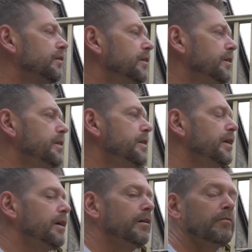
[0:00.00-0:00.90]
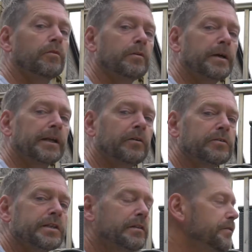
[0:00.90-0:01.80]
in what you might call
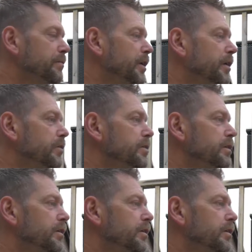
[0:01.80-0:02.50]
selfie mode,